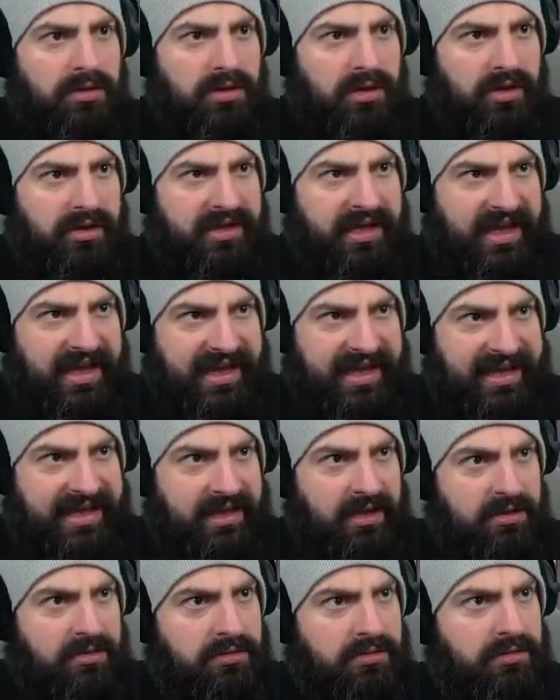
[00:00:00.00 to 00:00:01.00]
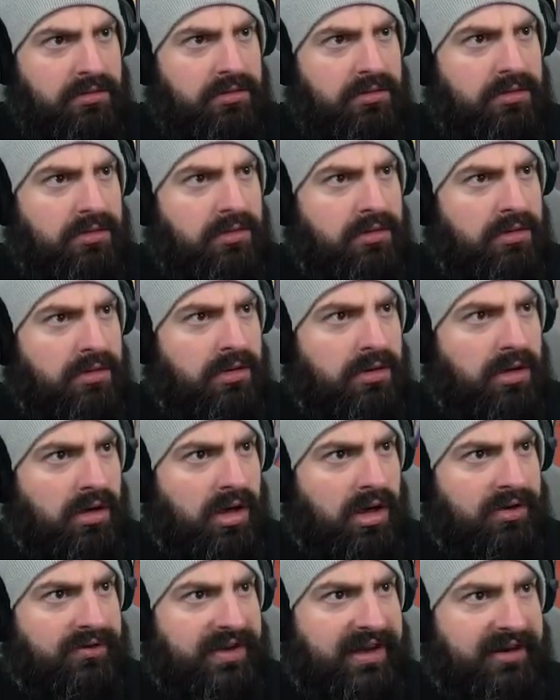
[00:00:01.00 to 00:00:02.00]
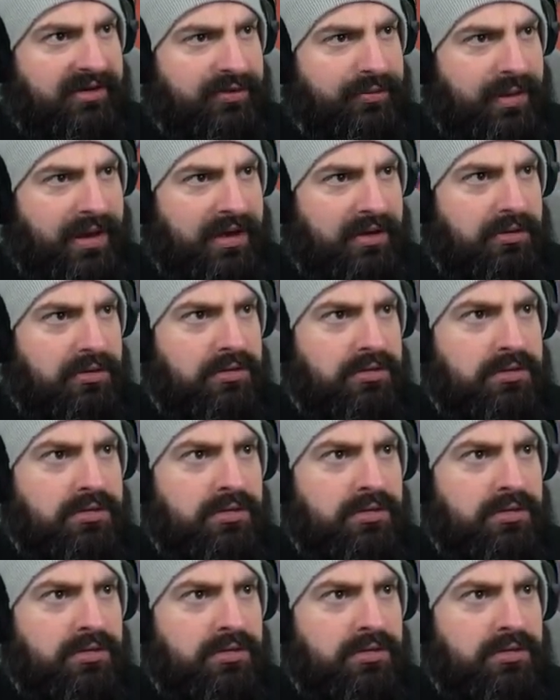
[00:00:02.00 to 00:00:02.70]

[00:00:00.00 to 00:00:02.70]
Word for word: Okay. Over here as well.